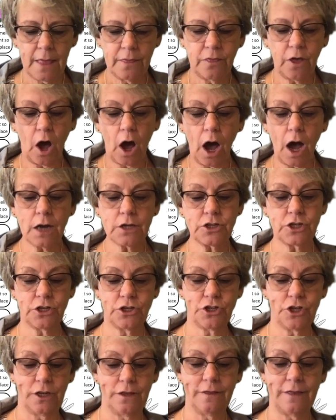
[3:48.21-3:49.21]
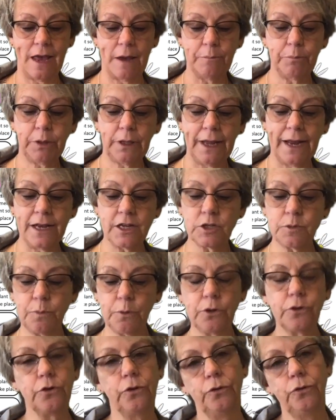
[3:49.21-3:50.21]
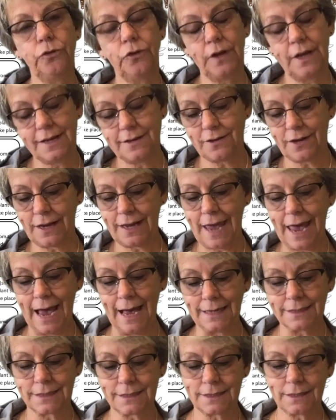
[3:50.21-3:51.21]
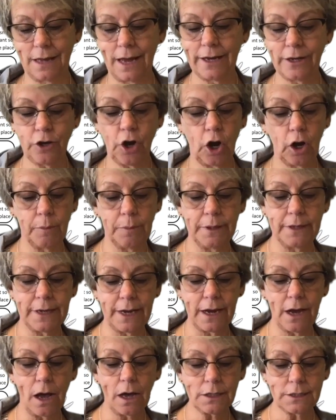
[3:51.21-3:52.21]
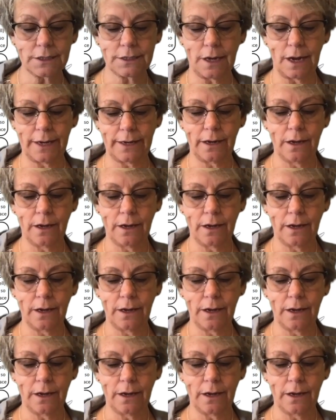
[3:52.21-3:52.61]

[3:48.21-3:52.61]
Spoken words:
The oxygen that plants produce is a gas, like carbon dioxide.